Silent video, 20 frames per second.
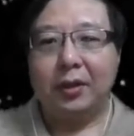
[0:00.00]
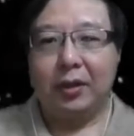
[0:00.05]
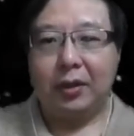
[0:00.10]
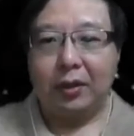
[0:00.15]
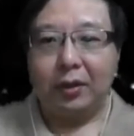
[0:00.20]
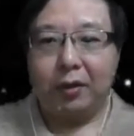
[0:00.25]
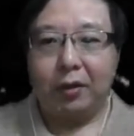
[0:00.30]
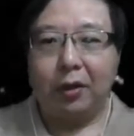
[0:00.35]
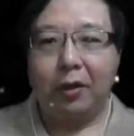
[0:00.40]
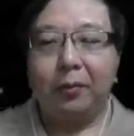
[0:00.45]

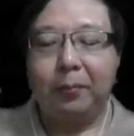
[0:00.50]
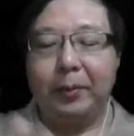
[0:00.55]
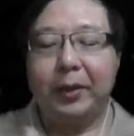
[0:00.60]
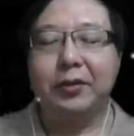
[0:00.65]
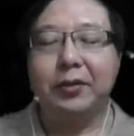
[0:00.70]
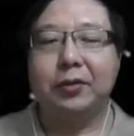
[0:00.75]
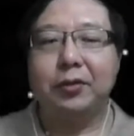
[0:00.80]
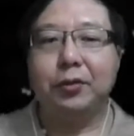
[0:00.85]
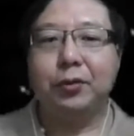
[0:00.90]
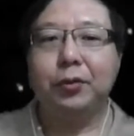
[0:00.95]
log
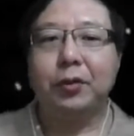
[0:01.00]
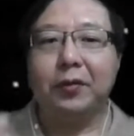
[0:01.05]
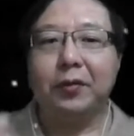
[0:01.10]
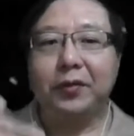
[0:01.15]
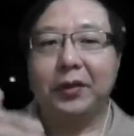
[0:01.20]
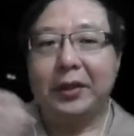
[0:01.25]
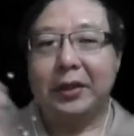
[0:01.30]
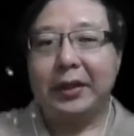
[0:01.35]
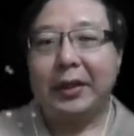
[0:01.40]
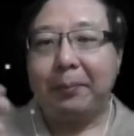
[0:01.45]
base 2 of
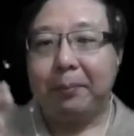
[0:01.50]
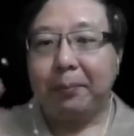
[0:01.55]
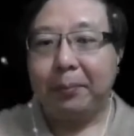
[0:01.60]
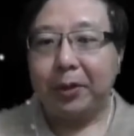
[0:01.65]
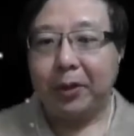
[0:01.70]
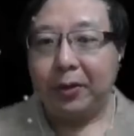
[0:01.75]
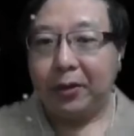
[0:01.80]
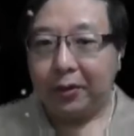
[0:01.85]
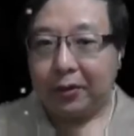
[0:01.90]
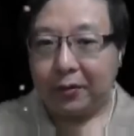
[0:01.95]
the number
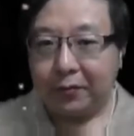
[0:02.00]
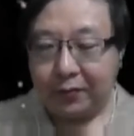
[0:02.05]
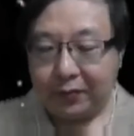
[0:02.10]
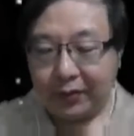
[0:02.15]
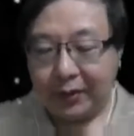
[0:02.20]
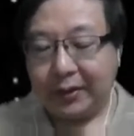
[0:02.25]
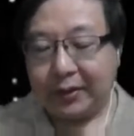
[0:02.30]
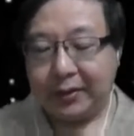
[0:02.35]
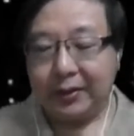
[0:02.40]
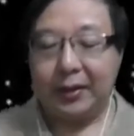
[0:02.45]
of
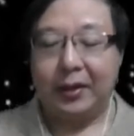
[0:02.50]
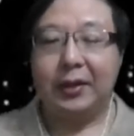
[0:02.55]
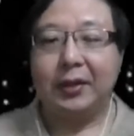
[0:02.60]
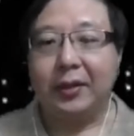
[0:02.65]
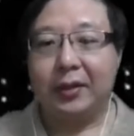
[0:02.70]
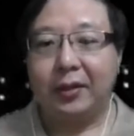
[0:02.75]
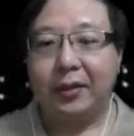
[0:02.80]
things in the